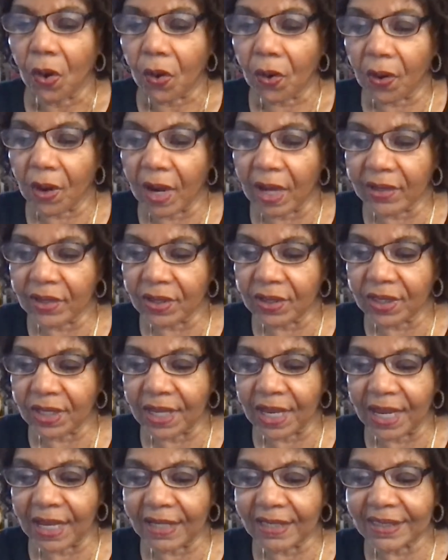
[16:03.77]
or other
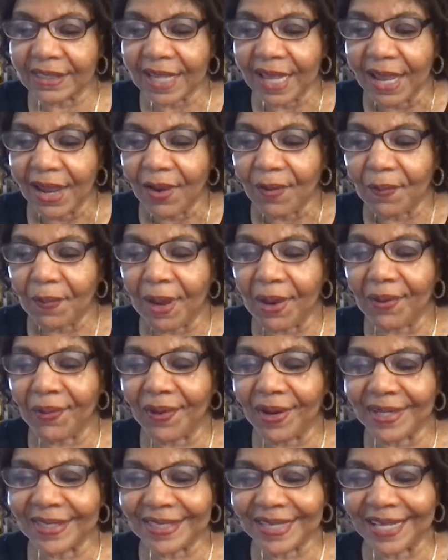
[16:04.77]
things. My
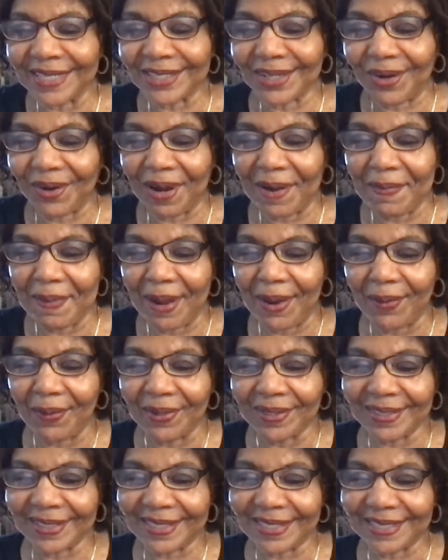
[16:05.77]
Renaissance grandma
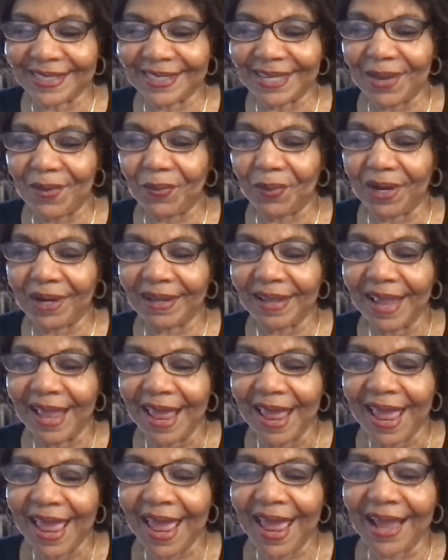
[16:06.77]
wants to see what
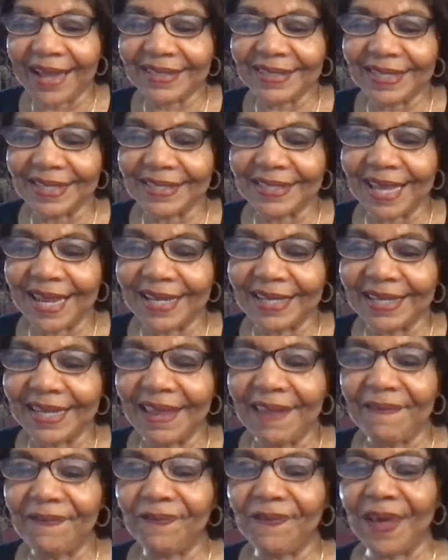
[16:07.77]

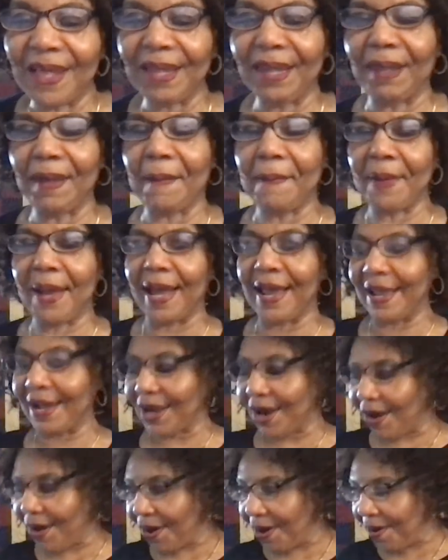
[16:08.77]
accidentally fell in my
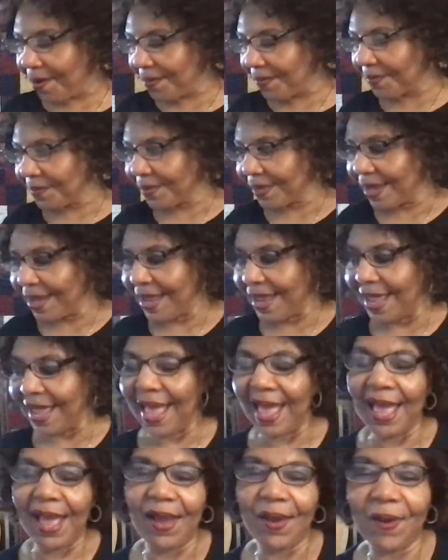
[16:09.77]
cart.
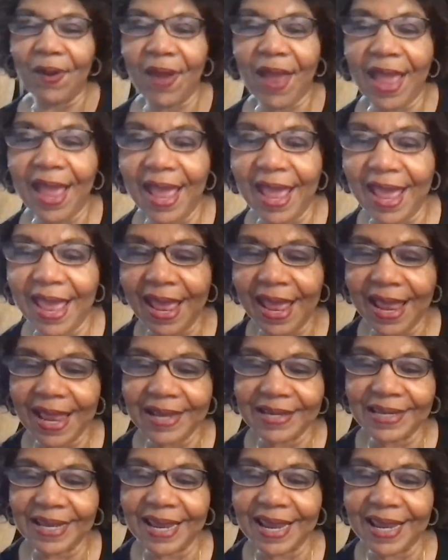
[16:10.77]

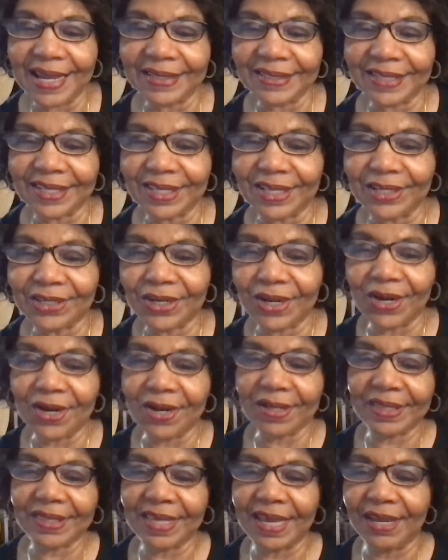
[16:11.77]
And Hands in the
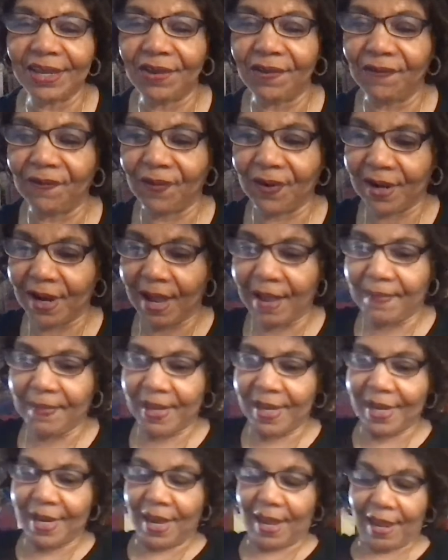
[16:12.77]
Dirt, thank you for
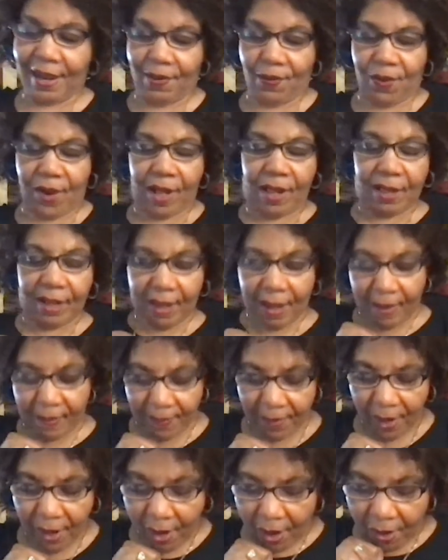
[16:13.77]
coming and
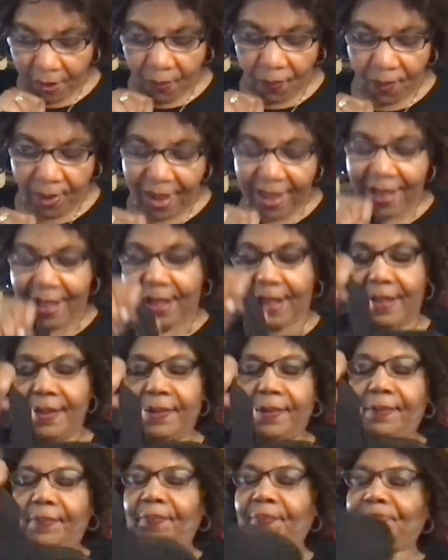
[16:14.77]
welcome.
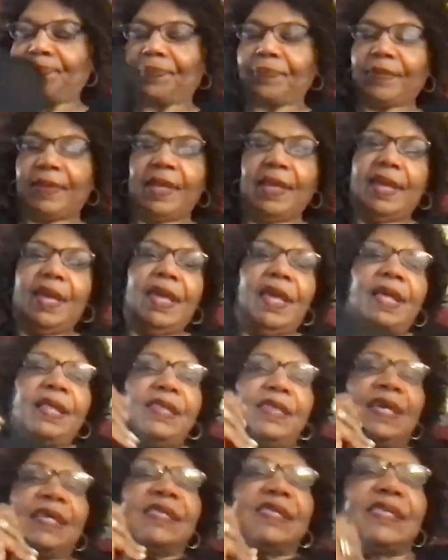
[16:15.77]
Well,
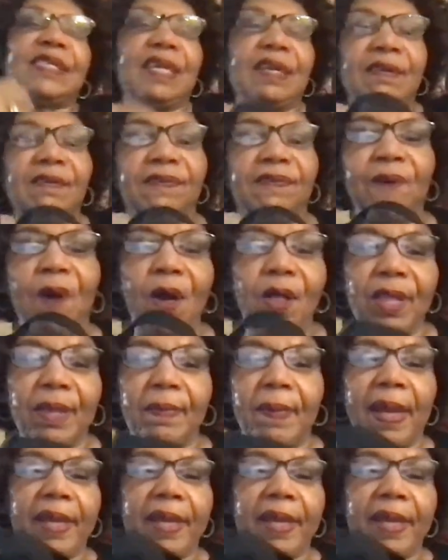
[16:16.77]
this didn't fall in